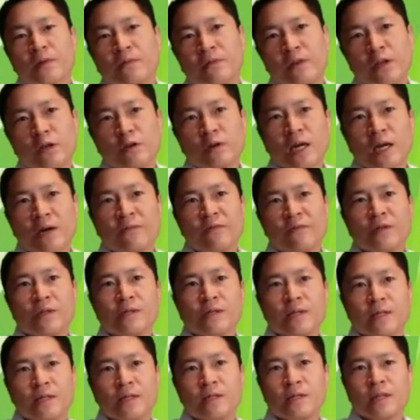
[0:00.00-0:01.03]
video
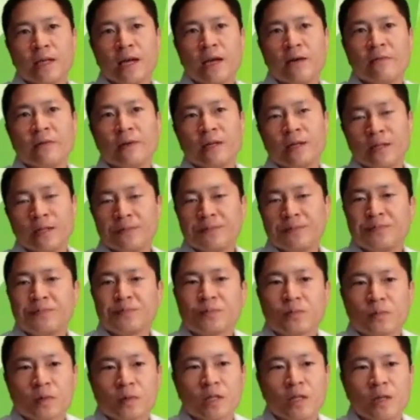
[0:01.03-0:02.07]
conferencing to have
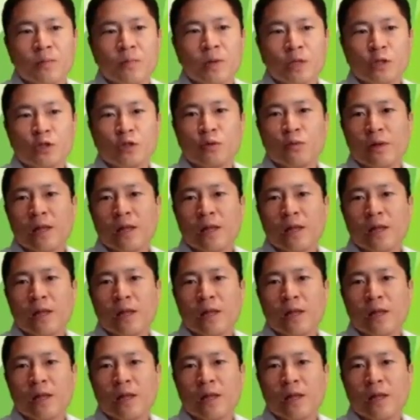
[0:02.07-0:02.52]
the picture